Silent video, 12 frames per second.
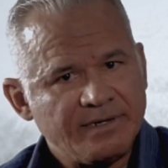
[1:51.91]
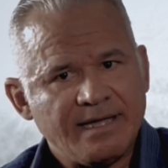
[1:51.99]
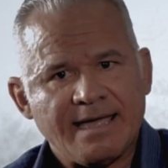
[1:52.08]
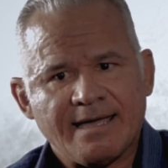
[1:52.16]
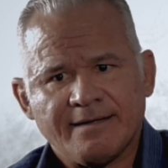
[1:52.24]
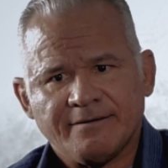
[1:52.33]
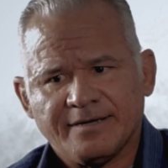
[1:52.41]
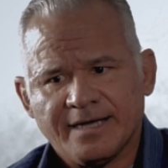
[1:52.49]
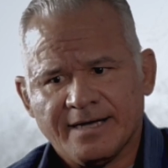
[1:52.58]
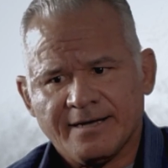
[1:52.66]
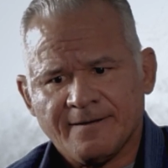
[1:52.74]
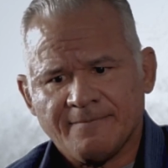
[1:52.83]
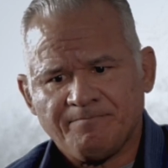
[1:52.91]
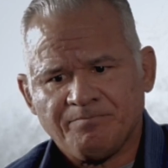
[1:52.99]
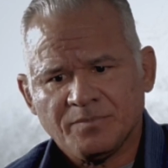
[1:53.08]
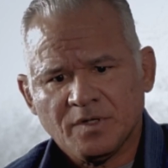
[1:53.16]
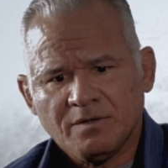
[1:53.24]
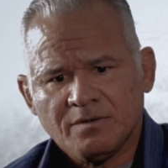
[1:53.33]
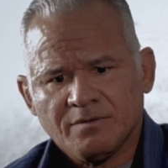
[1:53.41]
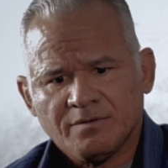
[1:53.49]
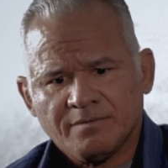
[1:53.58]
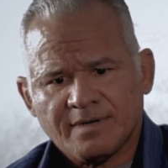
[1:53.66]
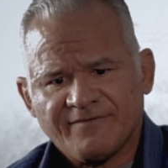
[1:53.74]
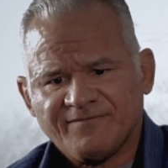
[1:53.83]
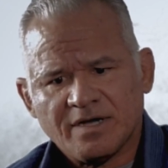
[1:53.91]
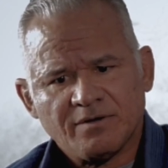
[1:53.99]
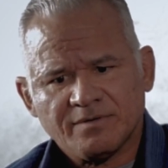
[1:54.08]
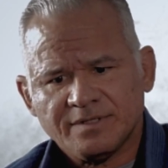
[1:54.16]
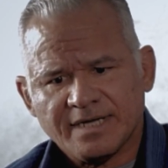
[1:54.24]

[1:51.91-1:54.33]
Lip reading: And I found